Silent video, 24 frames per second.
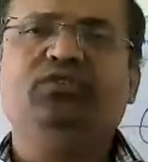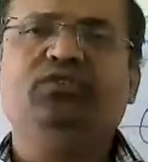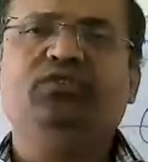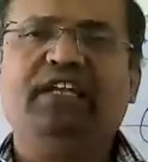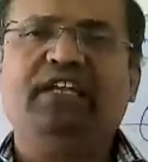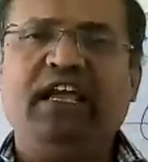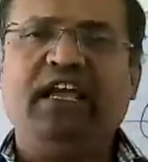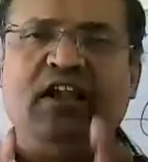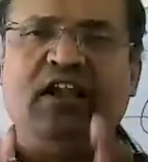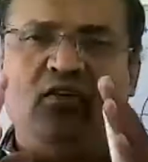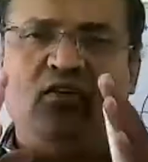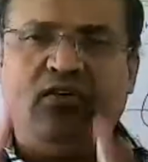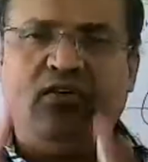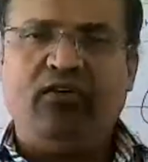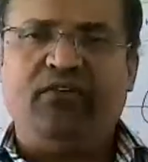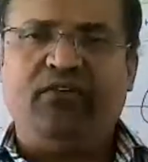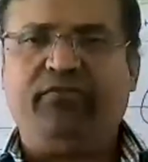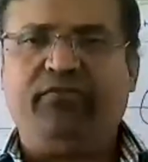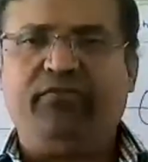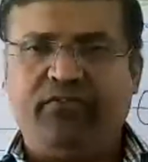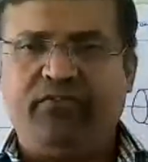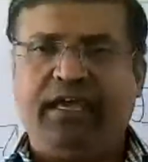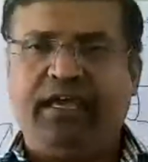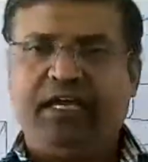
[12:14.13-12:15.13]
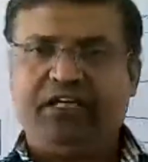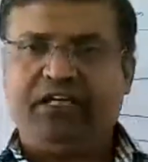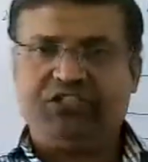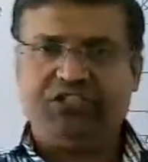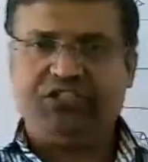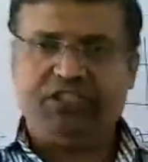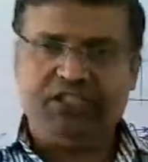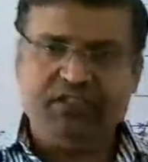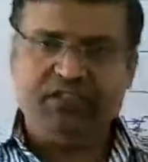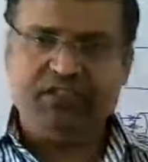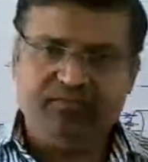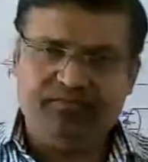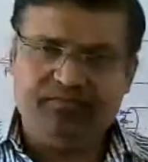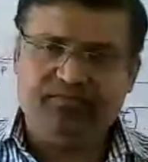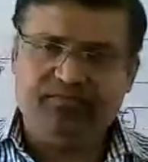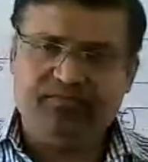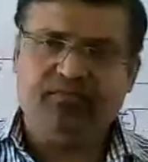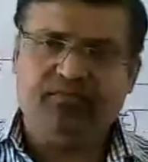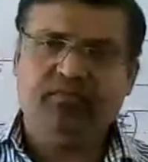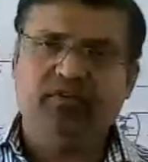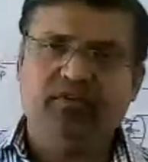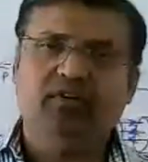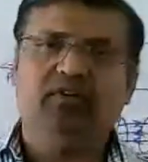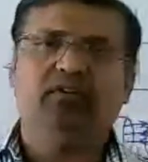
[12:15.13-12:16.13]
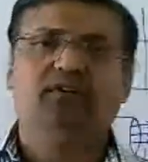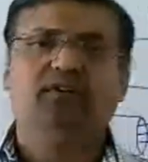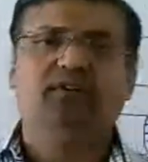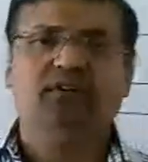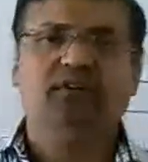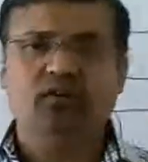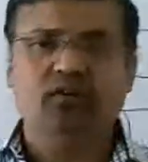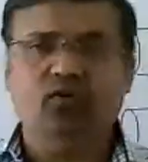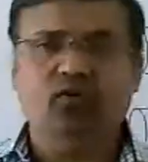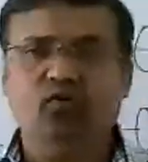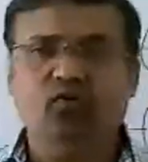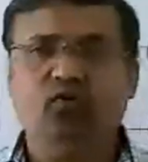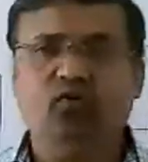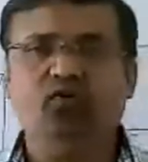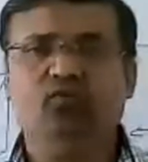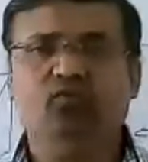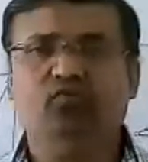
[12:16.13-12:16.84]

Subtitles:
the load whose line of action,